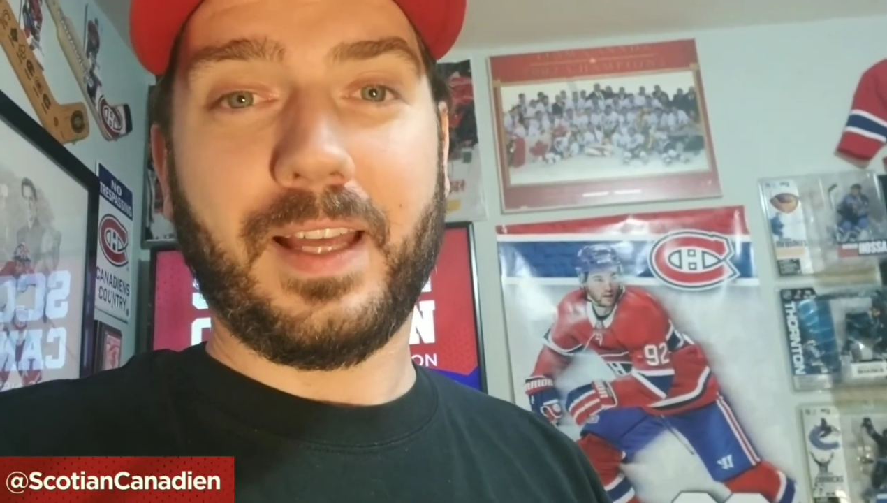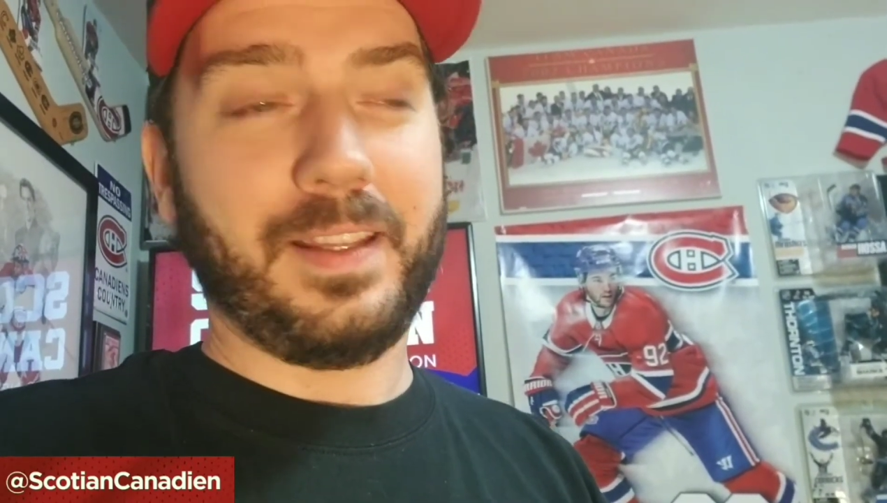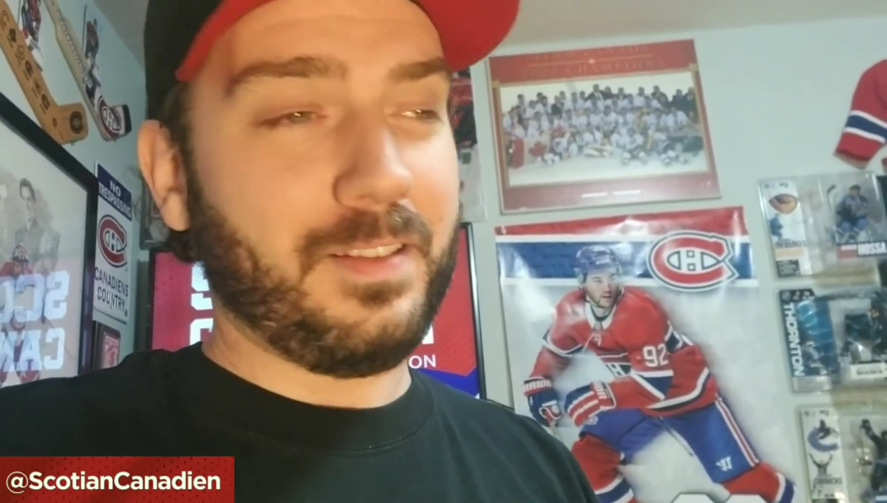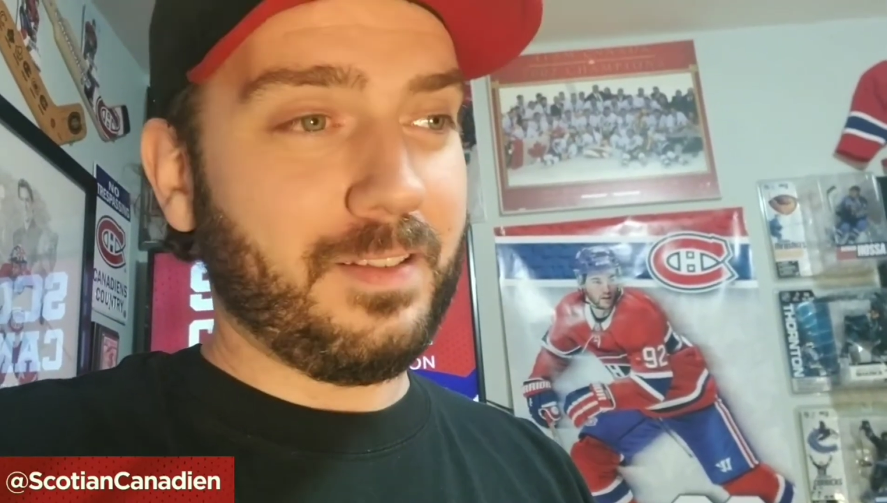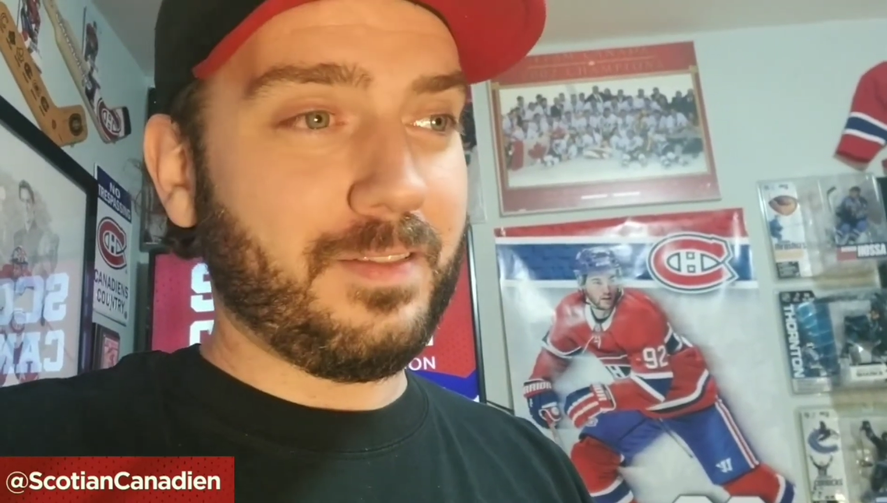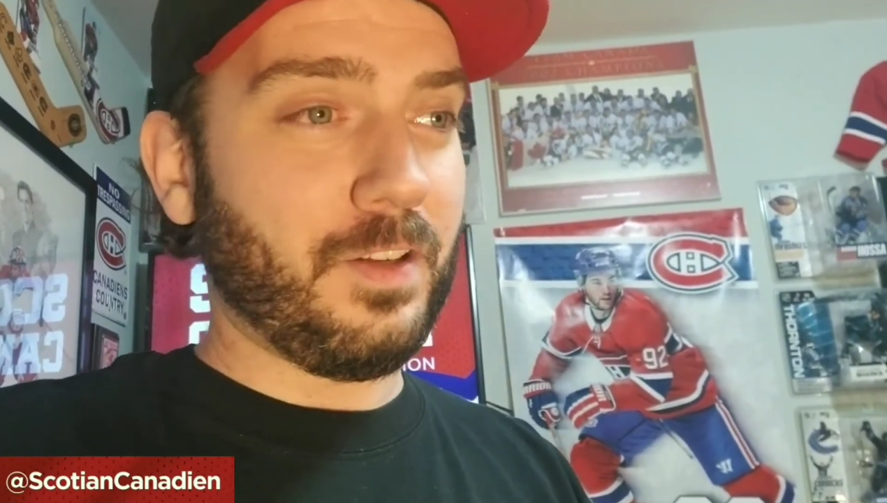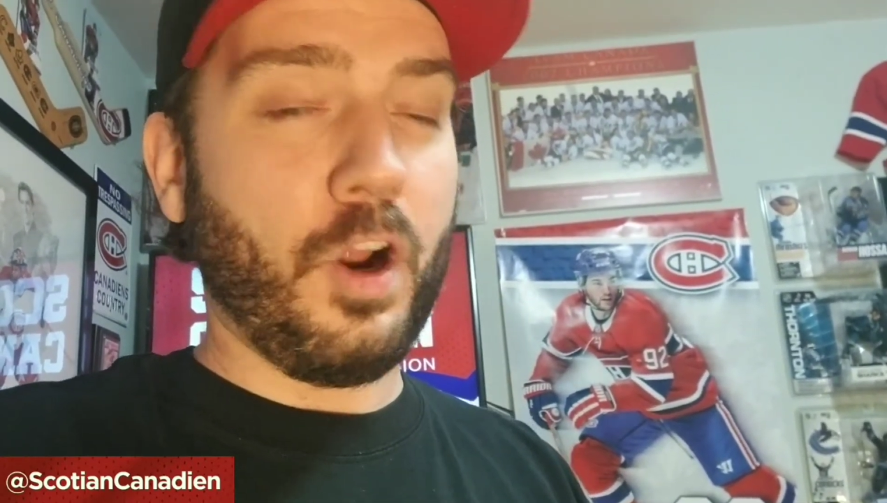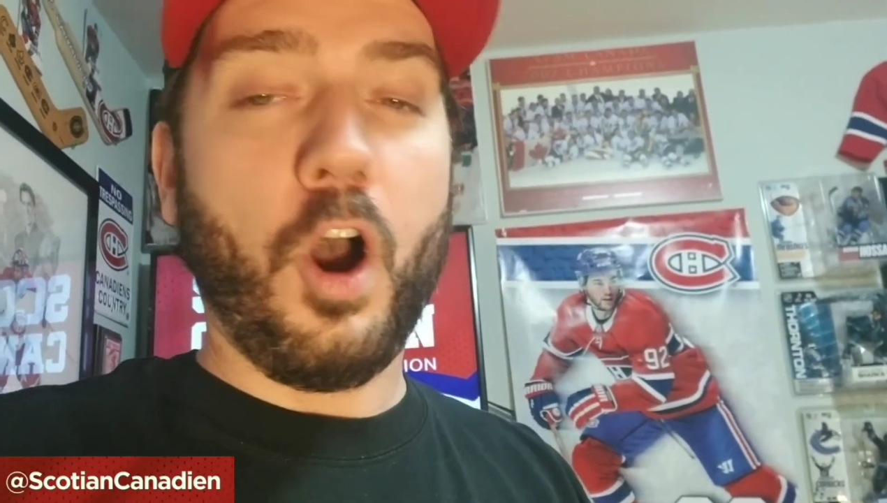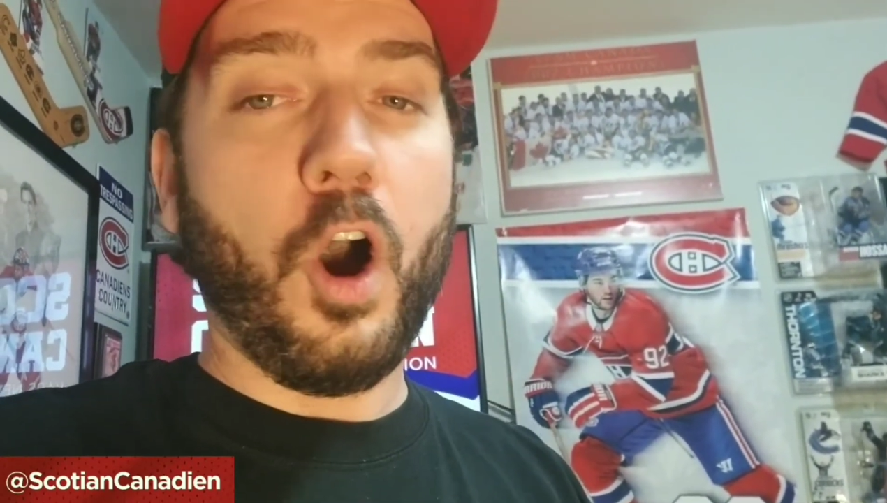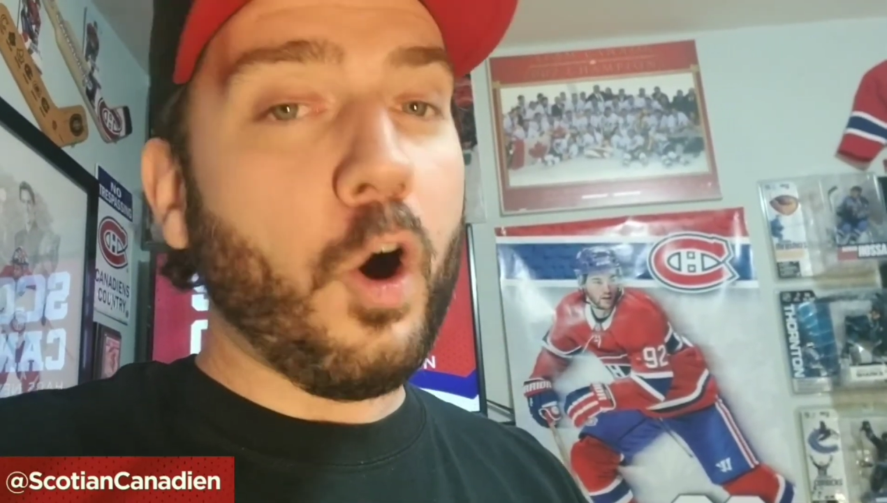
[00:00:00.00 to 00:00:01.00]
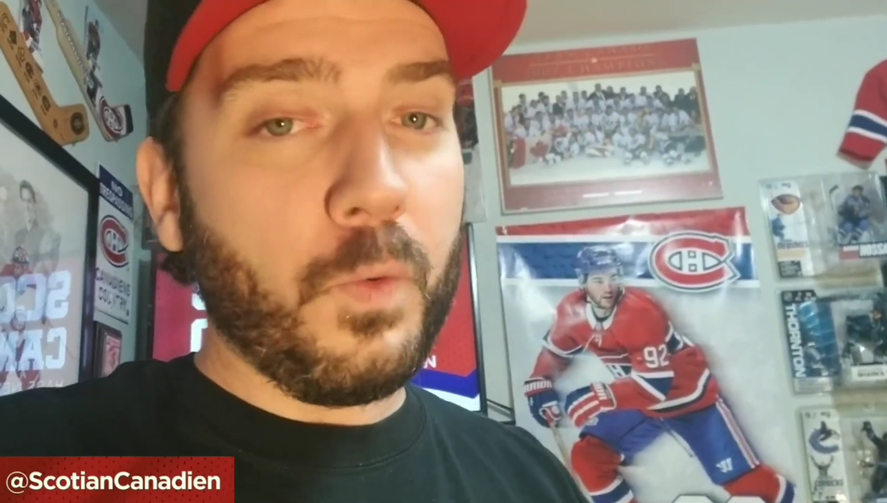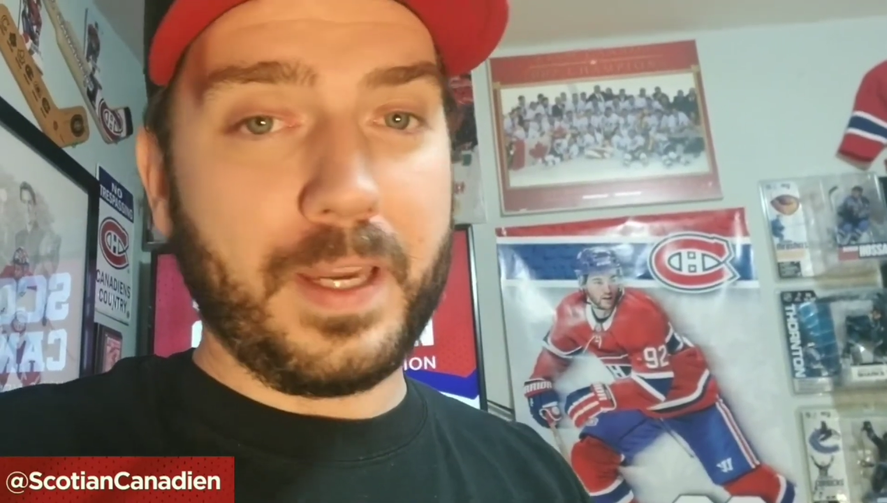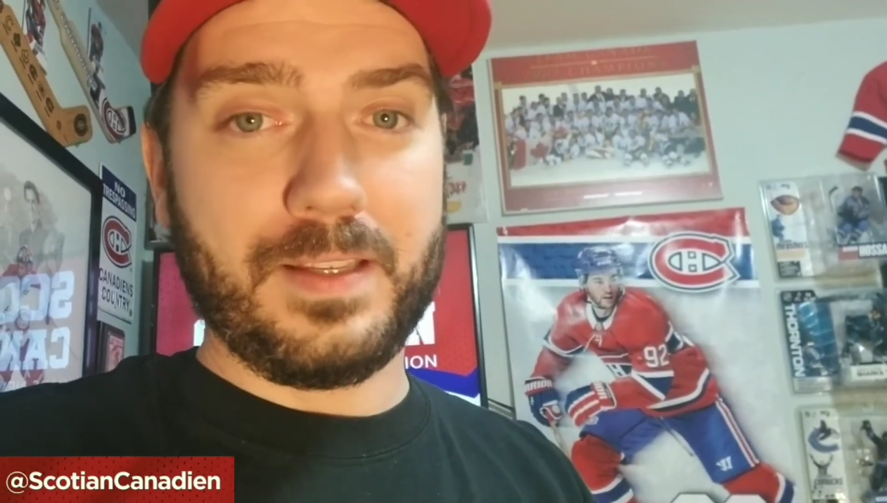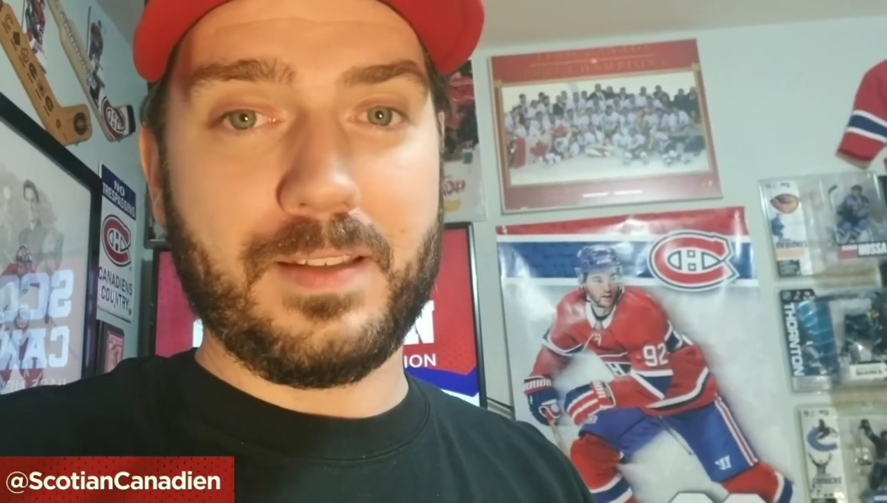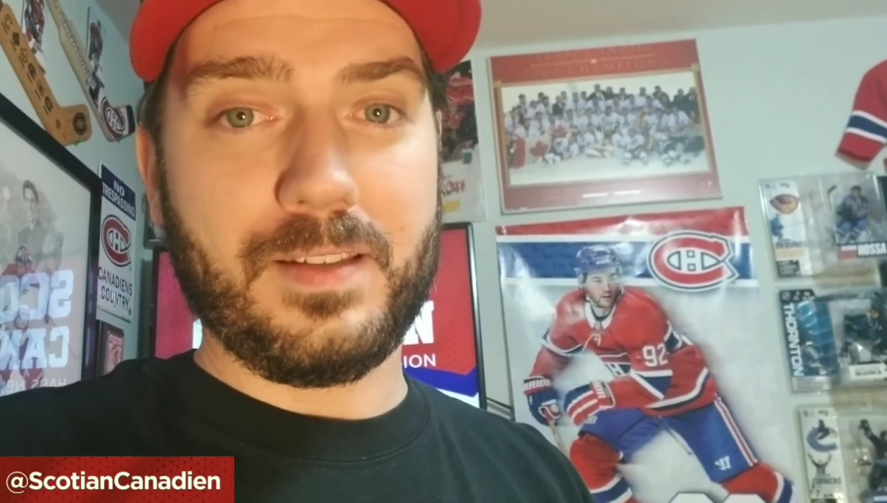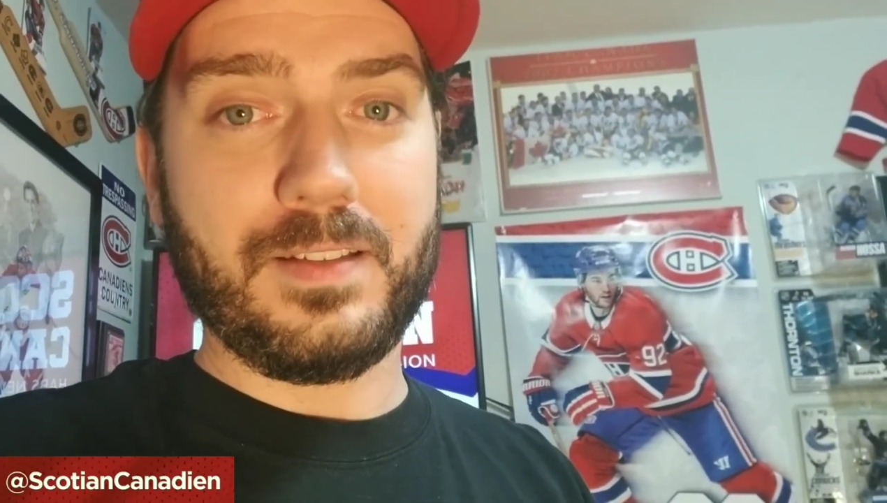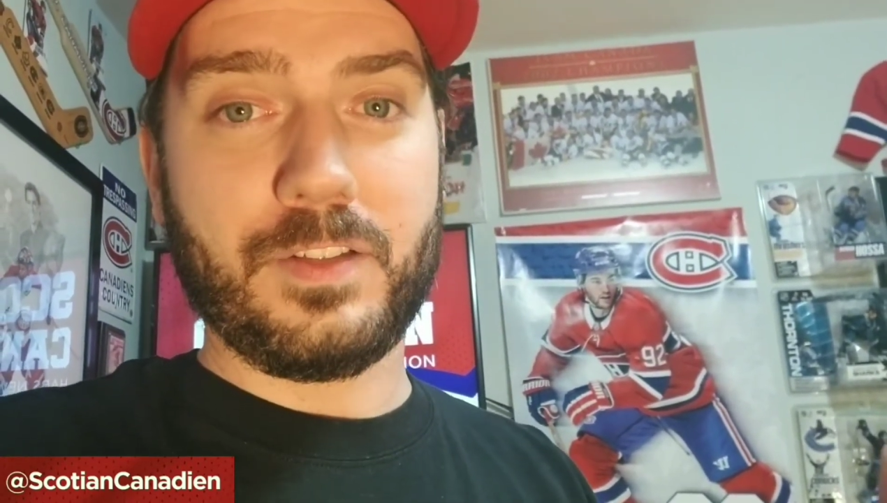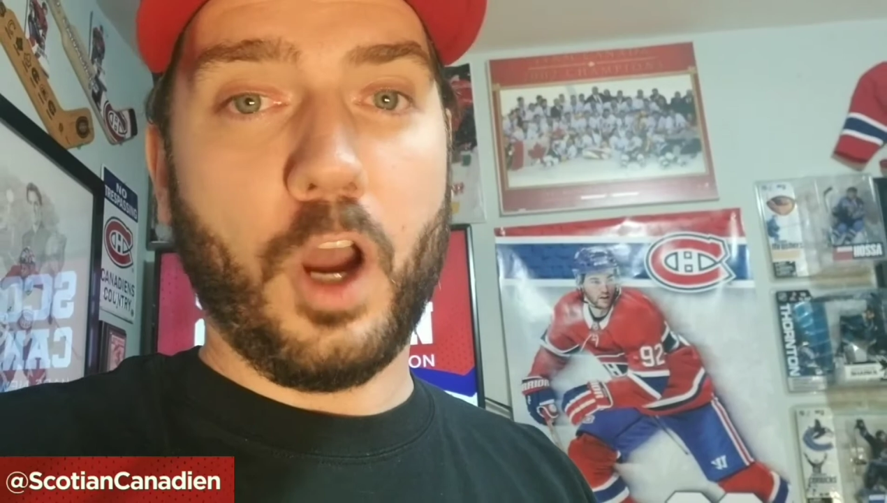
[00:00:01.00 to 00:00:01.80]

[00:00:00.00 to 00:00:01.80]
Like they're always